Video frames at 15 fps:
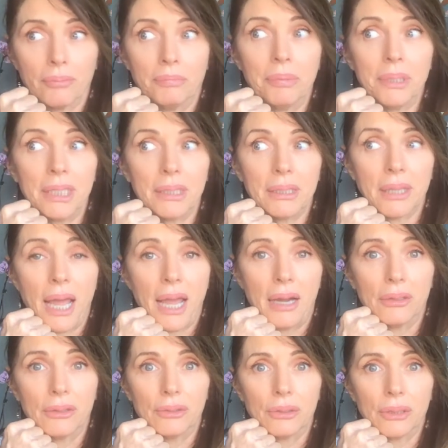being
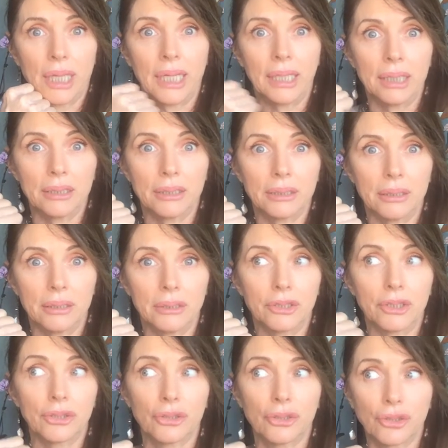loud and
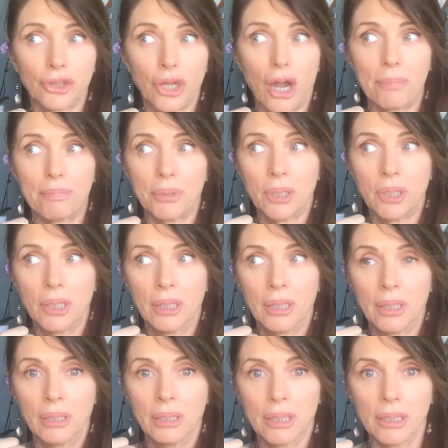to stop
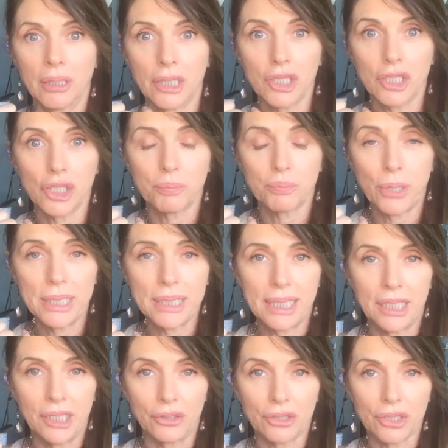
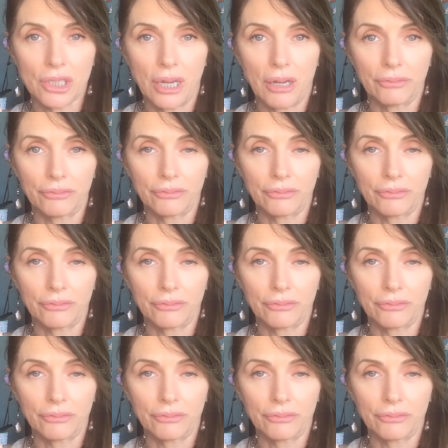expressing yourself?